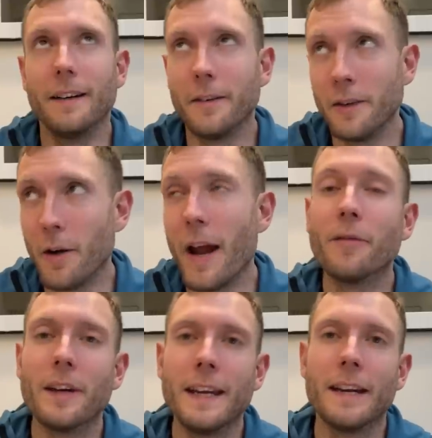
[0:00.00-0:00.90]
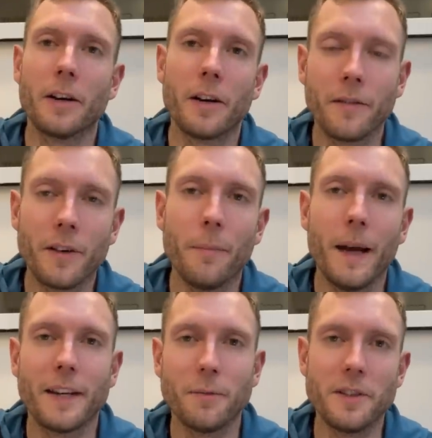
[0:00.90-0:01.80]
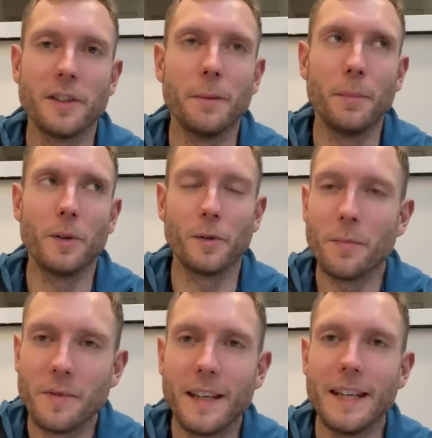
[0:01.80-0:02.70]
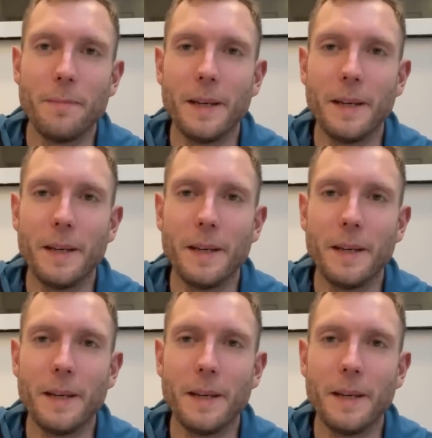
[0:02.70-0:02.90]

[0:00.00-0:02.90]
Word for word: you know, every year I kind of come back to it at certain points when I'm deep